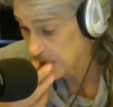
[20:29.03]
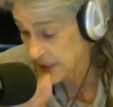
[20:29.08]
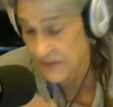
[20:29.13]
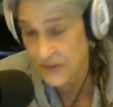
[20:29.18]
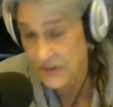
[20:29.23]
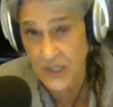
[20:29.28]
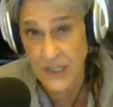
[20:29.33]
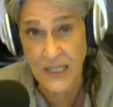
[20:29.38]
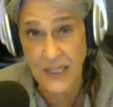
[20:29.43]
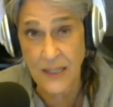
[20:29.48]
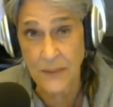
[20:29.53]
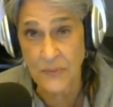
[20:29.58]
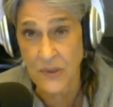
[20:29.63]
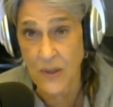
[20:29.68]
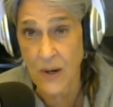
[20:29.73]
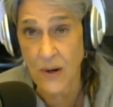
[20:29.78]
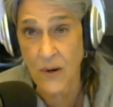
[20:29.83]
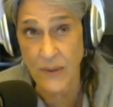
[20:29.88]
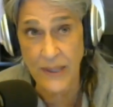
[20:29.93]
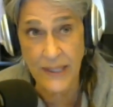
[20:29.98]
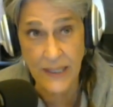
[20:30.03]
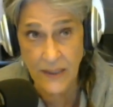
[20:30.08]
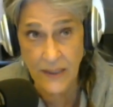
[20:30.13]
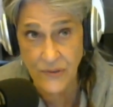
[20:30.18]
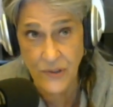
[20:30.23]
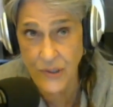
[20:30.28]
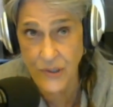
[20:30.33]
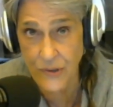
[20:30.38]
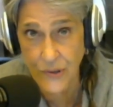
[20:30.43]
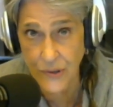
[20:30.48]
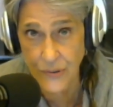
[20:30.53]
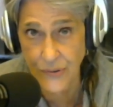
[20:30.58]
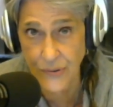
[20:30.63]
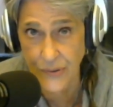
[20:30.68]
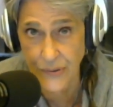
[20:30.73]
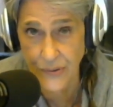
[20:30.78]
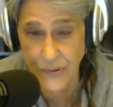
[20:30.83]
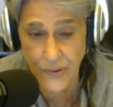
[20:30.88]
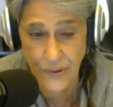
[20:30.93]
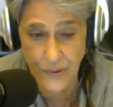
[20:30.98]
she keeps going, if she
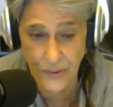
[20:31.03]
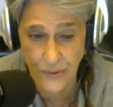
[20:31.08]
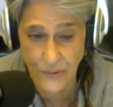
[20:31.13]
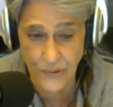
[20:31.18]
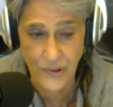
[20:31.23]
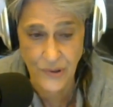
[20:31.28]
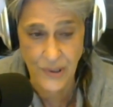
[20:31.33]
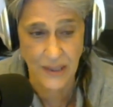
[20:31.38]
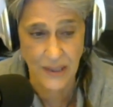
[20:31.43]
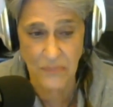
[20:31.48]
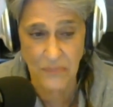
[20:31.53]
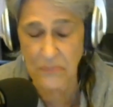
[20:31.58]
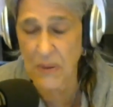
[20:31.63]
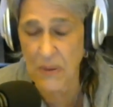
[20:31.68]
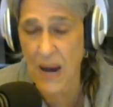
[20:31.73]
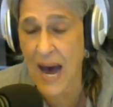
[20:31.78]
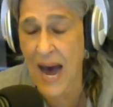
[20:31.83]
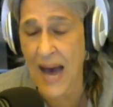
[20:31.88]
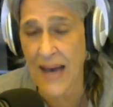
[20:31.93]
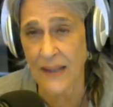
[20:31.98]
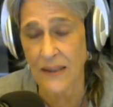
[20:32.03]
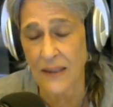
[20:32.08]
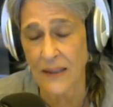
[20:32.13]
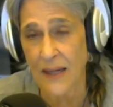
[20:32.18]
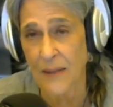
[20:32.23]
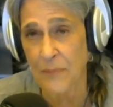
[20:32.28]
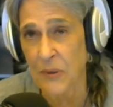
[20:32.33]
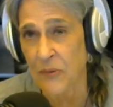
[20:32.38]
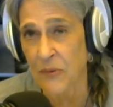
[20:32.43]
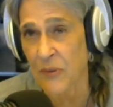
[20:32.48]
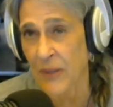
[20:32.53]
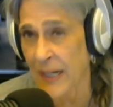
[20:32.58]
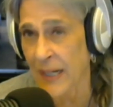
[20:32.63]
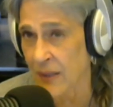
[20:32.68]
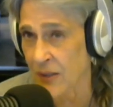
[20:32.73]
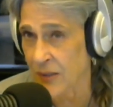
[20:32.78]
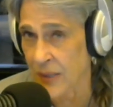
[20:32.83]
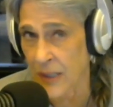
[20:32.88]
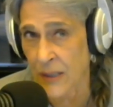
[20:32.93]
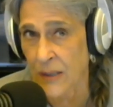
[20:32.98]
chooses to, she can pile up a
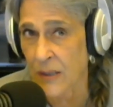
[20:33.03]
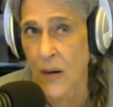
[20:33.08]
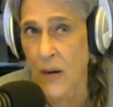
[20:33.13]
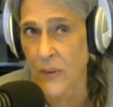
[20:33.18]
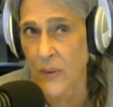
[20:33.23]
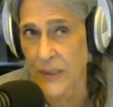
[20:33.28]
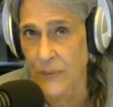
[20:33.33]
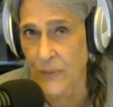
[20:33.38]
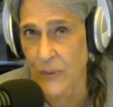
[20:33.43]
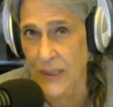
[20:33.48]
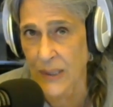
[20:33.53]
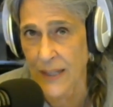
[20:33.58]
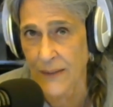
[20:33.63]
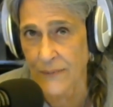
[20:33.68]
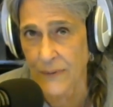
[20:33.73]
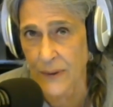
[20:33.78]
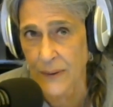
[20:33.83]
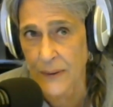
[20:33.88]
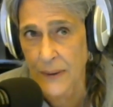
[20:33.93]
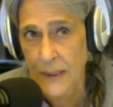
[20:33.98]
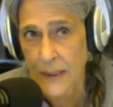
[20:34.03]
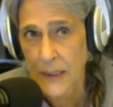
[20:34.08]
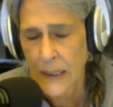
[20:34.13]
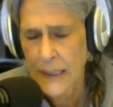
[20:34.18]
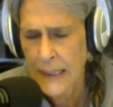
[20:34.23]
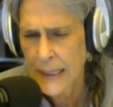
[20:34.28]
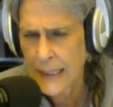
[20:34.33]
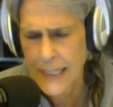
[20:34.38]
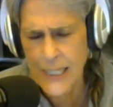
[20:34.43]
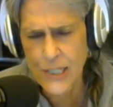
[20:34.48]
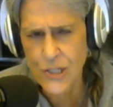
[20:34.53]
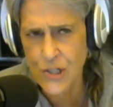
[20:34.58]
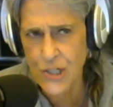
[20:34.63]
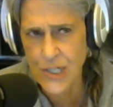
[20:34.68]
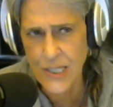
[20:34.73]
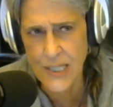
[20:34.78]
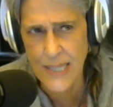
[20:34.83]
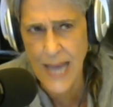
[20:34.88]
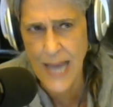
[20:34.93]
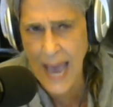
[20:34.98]
record that no one will ever, because
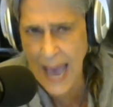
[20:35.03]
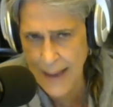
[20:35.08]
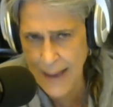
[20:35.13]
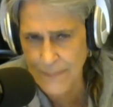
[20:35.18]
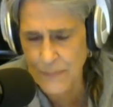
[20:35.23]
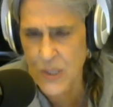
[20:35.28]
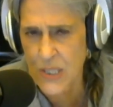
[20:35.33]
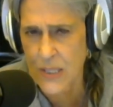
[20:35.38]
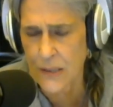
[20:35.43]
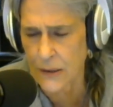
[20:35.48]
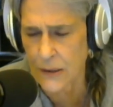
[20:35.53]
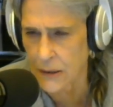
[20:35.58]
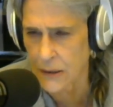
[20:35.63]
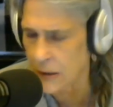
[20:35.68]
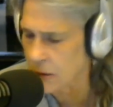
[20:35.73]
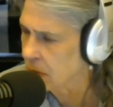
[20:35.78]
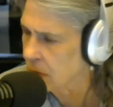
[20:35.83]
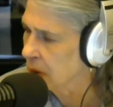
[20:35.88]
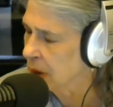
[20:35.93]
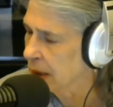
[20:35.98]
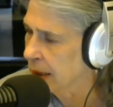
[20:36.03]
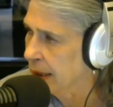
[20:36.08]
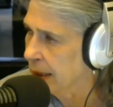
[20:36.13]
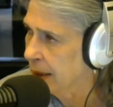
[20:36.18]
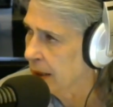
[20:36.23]
she's absolutely,